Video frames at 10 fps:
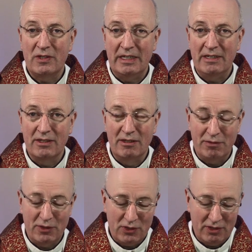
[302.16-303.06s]
Saints on the
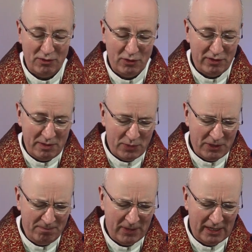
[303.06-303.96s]
1st of
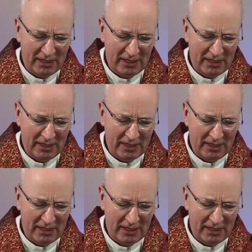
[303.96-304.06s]
November.